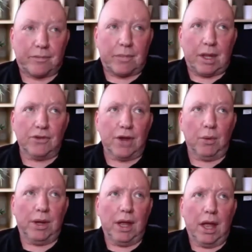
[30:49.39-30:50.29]
Yeah. So
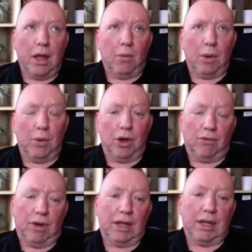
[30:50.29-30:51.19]
we, we work
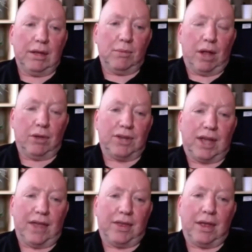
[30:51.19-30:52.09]
really well
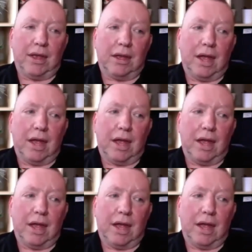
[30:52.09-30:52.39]
together.